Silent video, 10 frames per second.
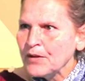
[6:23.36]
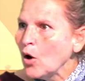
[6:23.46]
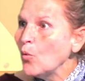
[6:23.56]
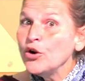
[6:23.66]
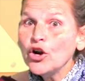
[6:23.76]

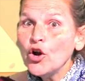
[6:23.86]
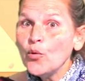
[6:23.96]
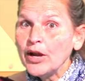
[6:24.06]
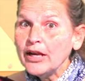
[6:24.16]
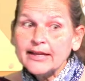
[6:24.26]
We don't know
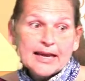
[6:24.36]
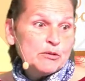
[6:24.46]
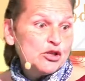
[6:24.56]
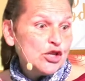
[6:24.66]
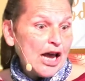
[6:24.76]
when. It can
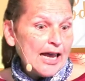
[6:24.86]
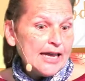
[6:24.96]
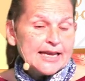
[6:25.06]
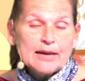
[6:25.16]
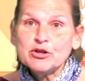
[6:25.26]
be
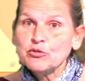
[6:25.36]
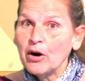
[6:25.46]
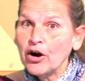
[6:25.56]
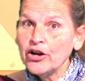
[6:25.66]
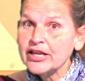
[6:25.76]
today, it can be
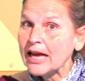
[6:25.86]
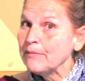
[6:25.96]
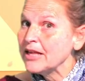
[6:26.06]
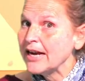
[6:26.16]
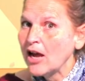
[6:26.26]
tomorrow, it can
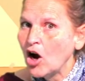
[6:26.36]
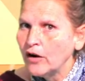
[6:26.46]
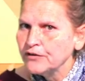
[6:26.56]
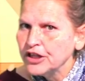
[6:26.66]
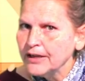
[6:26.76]
be the day
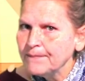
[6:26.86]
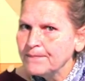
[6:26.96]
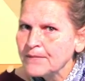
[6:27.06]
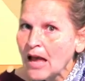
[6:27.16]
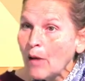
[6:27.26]
after,
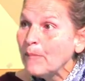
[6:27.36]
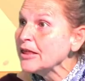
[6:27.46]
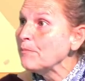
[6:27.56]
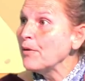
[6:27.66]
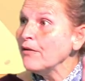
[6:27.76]

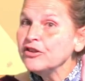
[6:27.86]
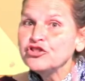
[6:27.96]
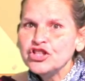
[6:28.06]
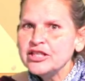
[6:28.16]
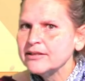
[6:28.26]
but the prophet
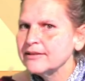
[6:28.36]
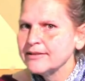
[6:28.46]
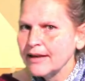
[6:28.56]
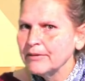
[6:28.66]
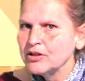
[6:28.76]
Jesus
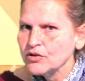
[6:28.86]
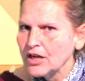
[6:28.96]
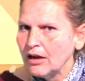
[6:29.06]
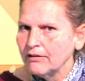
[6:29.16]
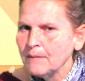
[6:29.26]
is coming to
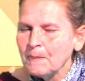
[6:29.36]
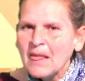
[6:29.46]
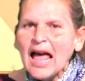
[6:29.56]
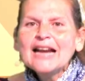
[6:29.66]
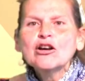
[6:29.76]
town.
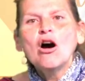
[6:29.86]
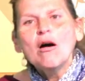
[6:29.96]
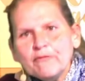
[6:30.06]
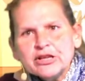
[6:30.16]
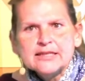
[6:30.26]
And
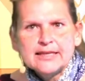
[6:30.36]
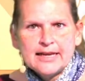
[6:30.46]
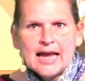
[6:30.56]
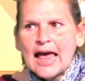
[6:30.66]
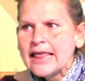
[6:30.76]

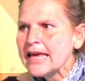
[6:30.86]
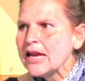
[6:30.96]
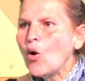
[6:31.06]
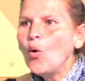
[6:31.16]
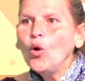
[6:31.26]
obviously,
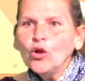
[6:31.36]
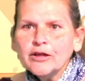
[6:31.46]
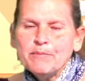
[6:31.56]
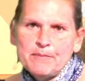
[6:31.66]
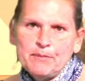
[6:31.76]
then all
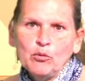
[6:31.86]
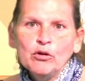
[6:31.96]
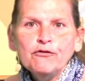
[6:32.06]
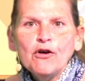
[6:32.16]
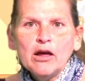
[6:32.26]
the people
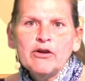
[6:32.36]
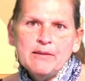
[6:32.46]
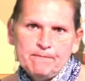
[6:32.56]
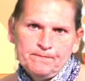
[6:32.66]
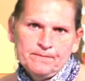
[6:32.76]
will follow
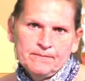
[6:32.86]
him.